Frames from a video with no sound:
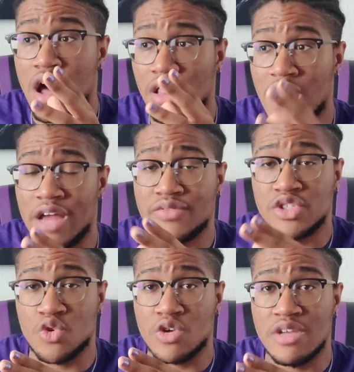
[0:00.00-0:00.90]
a lot of
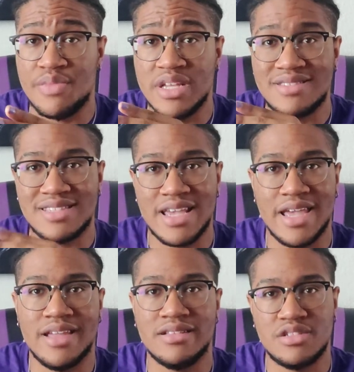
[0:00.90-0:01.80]
story beats
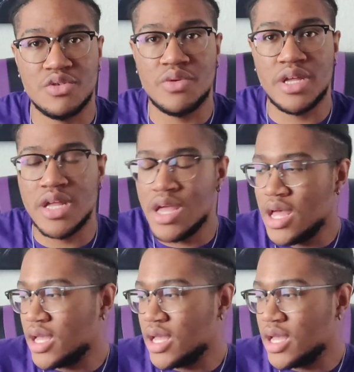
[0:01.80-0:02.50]
into it.